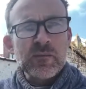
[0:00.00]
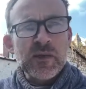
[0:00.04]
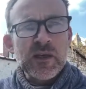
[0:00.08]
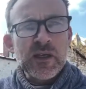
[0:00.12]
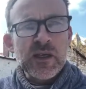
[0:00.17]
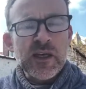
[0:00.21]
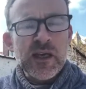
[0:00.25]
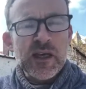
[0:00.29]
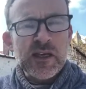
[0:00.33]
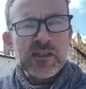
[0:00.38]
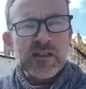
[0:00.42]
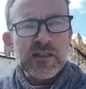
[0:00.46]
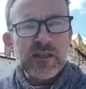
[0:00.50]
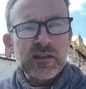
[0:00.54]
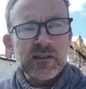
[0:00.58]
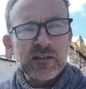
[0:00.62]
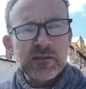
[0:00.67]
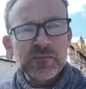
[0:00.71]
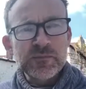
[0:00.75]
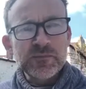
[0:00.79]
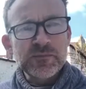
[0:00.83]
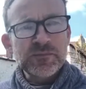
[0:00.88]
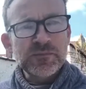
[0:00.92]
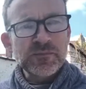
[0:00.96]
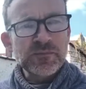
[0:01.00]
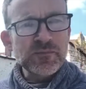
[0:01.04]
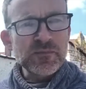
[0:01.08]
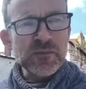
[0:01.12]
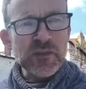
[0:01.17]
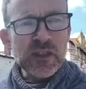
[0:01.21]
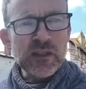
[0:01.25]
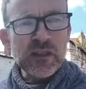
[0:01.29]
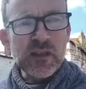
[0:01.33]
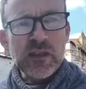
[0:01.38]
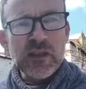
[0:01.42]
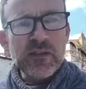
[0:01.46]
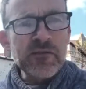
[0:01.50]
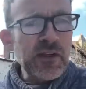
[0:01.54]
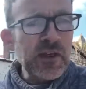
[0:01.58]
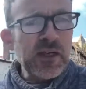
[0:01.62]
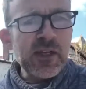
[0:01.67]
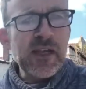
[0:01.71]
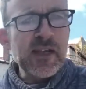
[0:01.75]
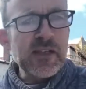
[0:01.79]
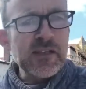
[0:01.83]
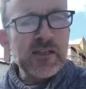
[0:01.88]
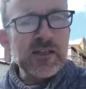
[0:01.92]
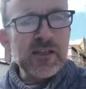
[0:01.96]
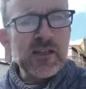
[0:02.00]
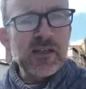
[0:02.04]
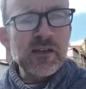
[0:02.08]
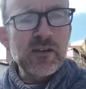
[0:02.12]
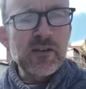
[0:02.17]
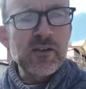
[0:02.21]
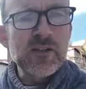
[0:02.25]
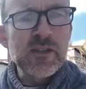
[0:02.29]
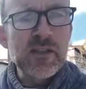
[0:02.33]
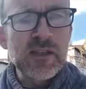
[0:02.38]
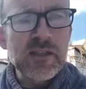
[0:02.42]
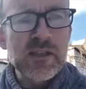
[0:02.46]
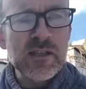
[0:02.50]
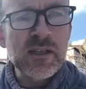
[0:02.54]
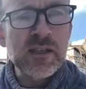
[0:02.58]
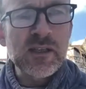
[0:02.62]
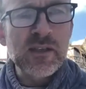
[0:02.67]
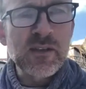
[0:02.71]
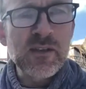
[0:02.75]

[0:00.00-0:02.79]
in exile, and they're living in exile because that's like